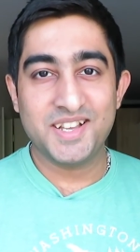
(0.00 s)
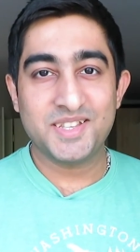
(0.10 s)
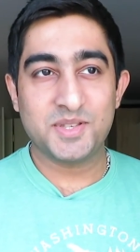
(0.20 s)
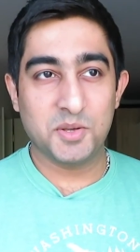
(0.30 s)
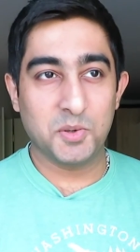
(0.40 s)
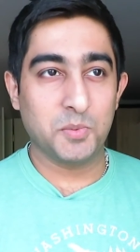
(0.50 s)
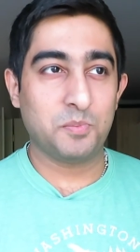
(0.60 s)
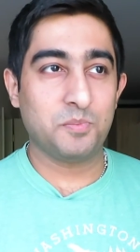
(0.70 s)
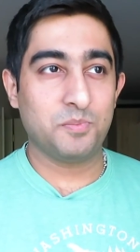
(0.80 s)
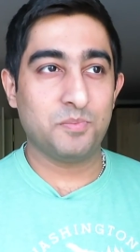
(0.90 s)

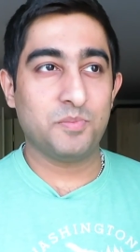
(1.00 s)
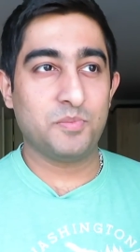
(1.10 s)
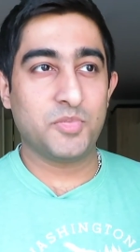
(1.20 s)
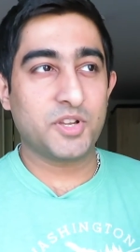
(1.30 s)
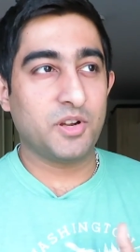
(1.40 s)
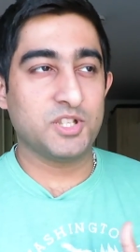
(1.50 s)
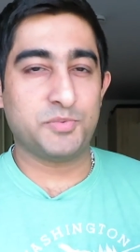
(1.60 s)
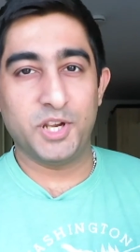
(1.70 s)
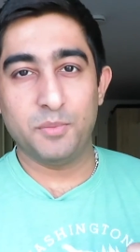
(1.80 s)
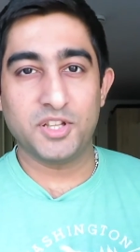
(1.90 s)
So the ground's
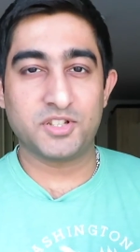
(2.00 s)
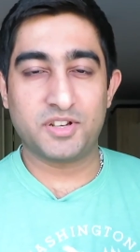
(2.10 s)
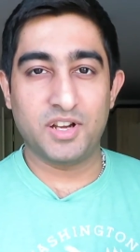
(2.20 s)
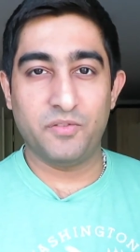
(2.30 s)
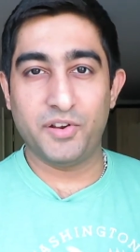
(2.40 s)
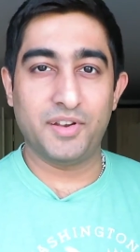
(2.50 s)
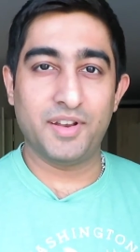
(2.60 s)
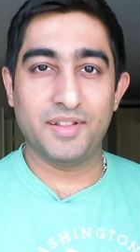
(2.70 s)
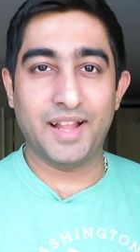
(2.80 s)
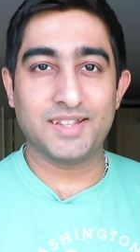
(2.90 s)
pretty much covered
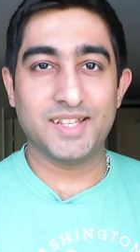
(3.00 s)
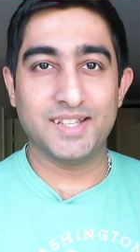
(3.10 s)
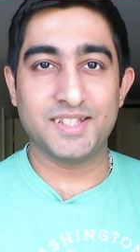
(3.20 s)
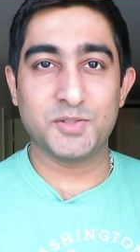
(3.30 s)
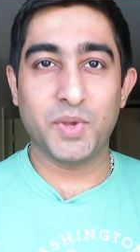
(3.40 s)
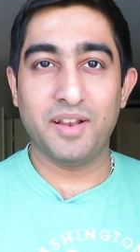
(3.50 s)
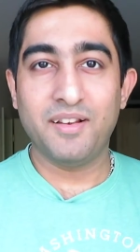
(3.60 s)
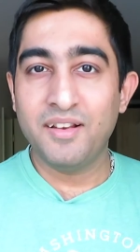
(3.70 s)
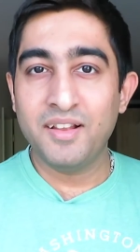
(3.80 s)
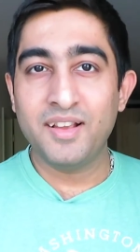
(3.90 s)
in that sense as well.
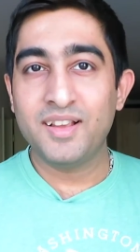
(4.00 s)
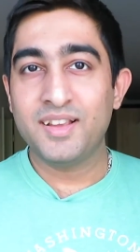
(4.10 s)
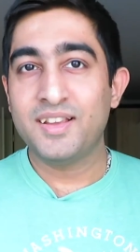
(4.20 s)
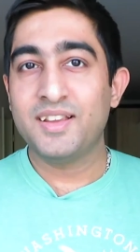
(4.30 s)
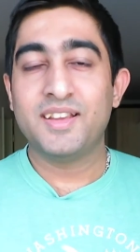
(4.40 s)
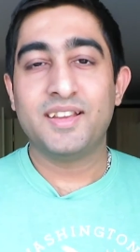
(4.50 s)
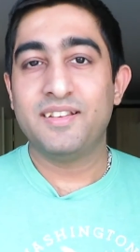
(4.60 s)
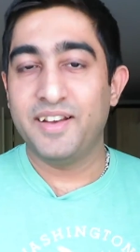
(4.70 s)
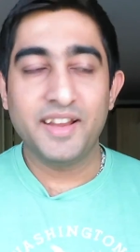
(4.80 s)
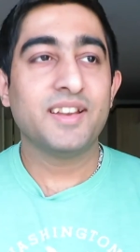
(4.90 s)

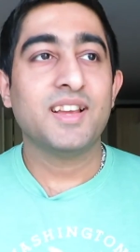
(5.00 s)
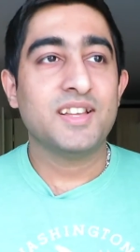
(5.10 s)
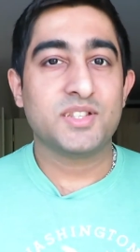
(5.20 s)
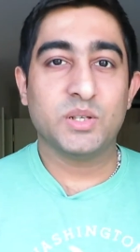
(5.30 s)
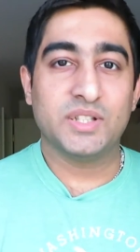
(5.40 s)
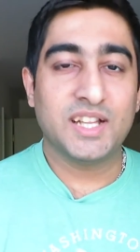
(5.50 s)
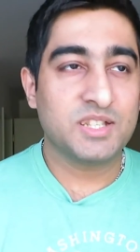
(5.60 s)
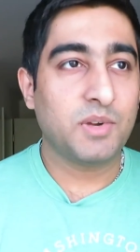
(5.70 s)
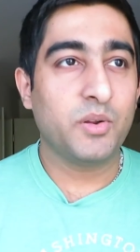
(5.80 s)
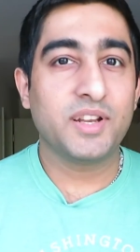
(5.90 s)
Right, so that's
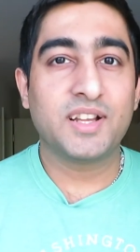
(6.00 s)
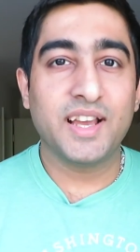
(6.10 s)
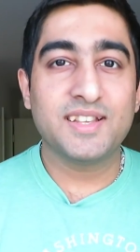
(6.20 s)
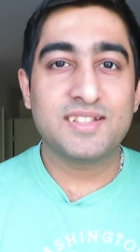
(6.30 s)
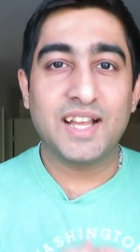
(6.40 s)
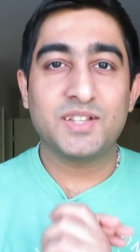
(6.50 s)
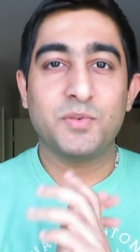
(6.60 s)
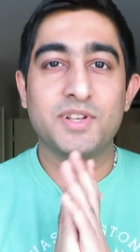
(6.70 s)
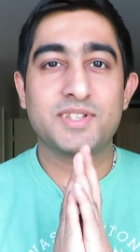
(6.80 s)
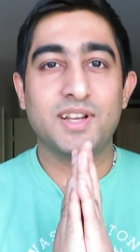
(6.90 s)
about it, guys. That
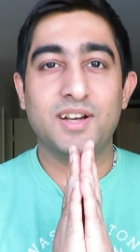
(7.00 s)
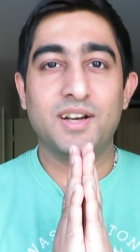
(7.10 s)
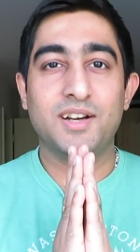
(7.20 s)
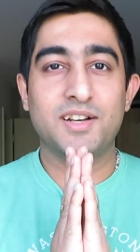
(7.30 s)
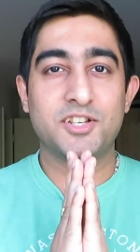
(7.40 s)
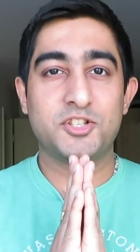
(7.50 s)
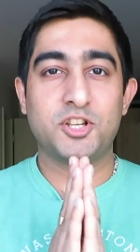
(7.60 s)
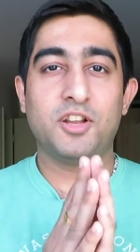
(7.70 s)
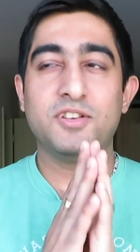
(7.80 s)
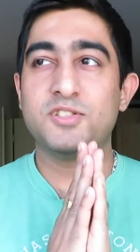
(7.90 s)
was a
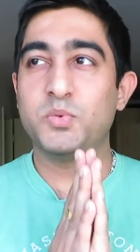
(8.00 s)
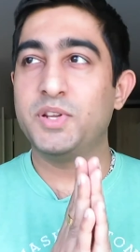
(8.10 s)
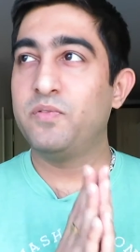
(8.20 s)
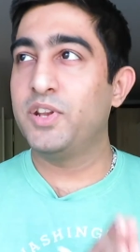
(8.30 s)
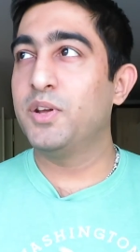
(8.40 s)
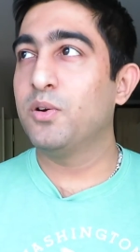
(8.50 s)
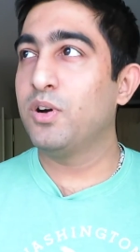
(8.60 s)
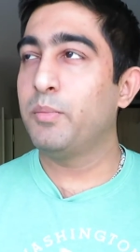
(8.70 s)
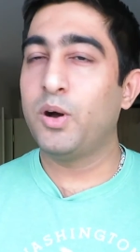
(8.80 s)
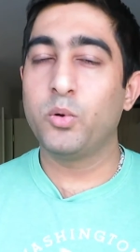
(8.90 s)
short and sweet
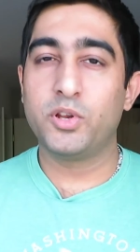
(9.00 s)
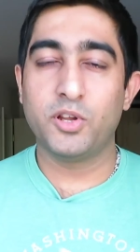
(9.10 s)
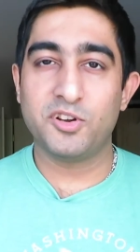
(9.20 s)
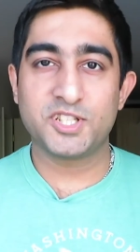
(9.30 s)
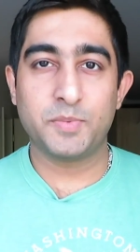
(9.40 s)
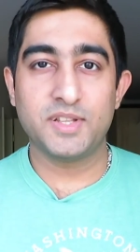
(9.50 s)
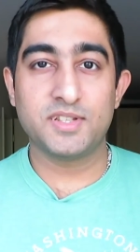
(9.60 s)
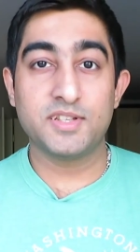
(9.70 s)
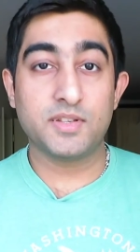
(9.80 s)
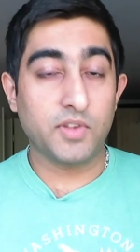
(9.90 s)
video about your
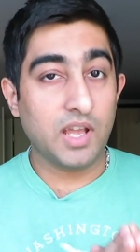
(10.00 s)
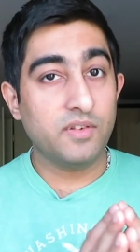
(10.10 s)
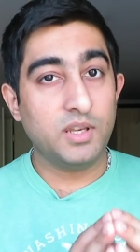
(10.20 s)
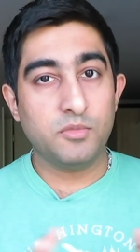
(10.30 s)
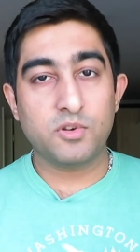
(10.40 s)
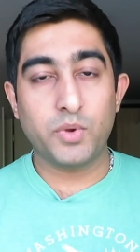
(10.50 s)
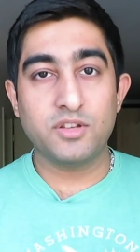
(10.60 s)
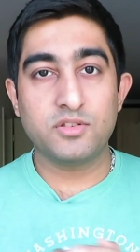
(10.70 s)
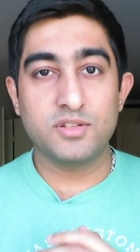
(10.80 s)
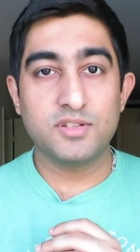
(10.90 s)
expenses. If you have any more
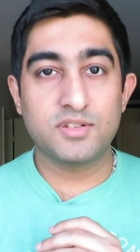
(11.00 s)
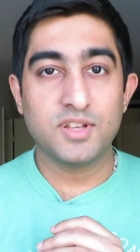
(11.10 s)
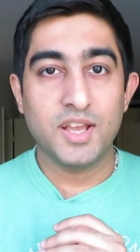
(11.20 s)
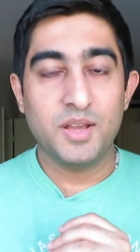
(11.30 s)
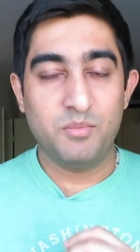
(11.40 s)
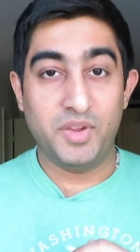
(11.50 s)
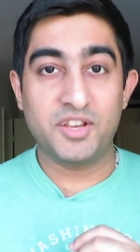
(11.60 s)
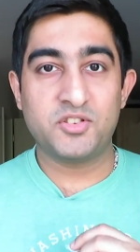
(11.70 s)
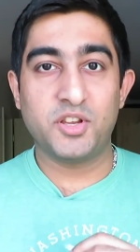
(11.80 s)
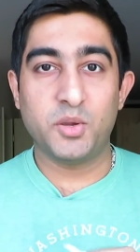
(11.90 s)
questions,
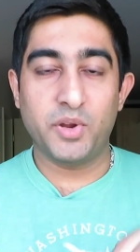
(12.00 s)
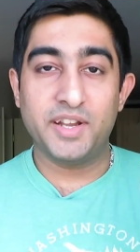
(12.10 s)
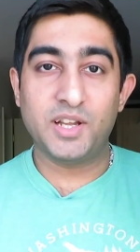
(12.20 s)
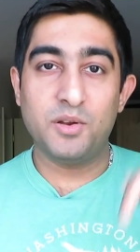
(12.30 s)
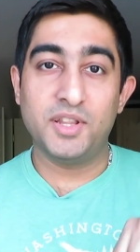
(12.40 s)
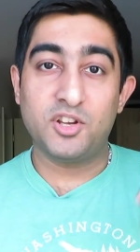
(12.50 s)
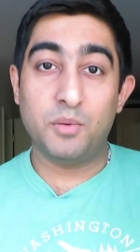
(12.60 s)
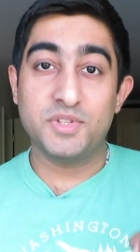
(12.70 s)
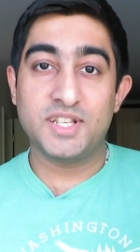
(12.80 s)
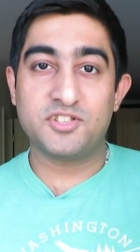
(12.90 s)
make sure you write down in the
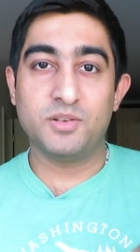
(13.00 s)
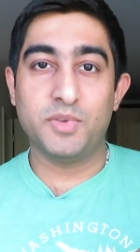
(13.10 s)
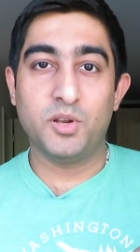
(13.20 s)
comment section